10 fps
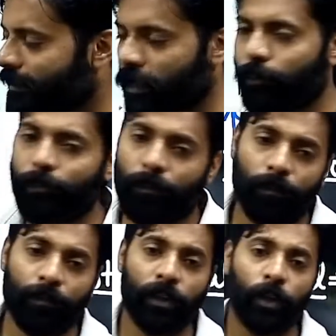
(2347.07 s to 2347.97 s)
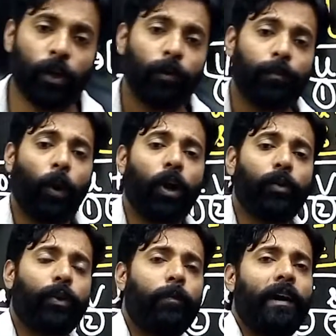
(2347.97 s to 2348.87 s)
some ball
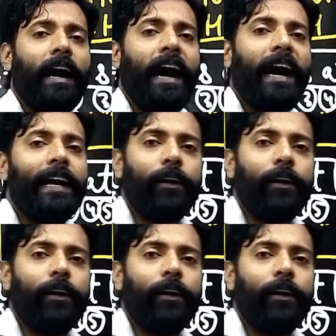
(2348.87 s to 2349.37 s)
from a height